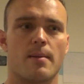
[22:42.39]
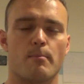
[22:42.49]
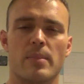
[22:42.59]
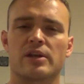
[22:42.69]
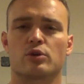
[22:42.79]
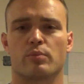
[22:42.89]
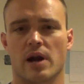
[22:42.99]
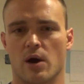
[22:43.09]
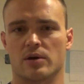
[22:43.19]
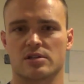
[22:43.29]
mental
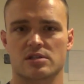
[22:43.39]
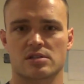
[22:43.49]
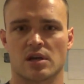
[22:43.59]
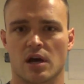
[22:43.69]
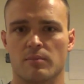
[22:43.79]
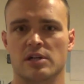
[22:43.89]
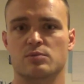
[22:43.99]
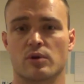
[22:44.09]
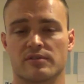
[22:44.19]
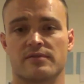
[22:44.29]
prowess, much
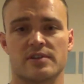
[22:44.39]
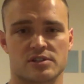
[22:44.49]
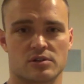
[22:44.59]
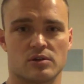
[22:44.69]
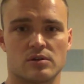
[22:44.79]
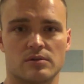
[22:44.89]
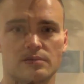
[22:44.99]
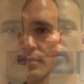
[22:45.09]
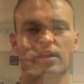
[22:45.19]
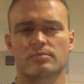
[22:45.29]
more than physical.
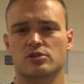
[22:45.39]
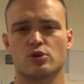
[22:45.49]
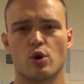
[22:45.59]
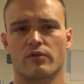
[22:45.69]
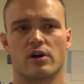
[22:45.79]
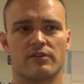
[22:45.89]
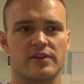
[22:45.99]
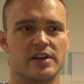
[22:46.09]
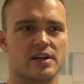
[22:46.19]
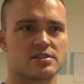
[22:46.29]
When it comes to overall
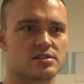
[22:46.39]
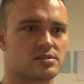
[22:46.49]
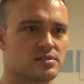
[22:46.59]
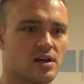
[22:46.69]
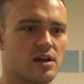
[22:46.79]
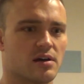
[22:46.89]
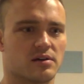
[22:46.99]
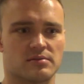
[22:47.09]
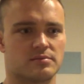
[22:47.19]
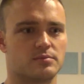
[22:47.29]
fitness,
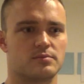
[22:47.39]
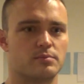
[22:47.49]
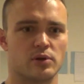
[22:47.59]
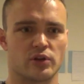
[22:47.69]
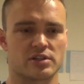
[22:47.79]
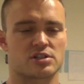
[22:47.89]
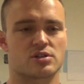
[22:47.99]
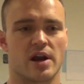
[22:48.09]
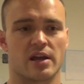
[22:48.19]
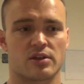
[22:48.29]
building
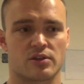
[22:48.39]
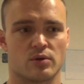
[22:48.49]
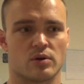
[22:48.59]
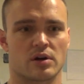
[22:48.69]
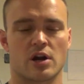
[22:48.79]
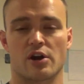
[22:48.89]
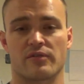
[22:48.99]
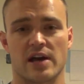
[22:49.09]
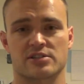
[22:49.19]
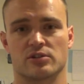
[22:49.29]
strength or
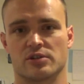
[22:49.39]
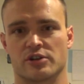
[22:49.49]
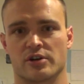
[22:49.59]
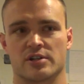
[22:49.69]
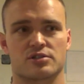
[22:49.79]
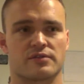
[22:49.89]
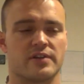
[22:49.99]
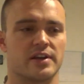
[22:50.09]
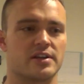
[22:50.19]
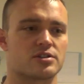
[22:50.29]
cardiovascular endurance or
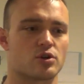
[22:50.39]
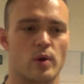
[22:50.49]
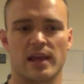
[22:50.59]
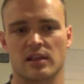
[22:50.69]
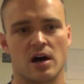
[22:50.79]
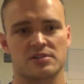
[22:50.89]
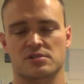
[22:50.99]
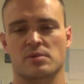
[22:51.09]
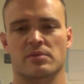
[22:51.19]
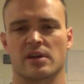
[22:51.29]
fitness or weight loss
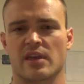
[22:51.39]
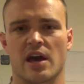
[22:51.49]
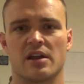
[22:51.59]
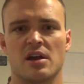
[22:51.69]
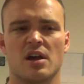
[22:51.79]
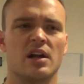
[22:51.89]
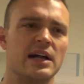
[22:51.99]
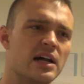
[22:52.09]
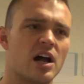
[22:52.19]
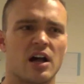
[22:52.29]
or something like that,
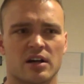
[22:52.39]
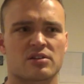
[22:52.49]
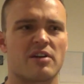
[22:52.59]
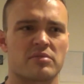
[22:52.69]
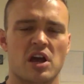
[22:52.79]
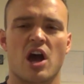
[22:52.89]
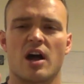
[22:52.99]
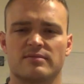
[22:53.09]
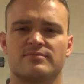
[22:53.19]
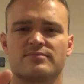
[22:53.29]
Krav
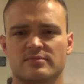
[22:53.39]
Maga,